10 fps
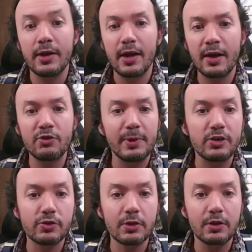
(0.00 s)
and make
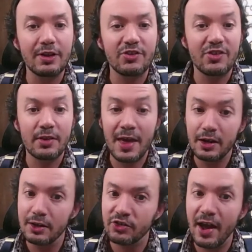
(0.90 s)
sure that
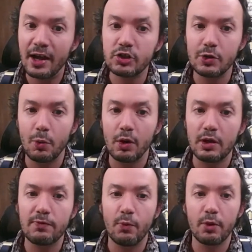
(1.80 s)
it is actually
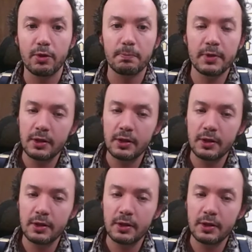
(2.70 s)
working for them.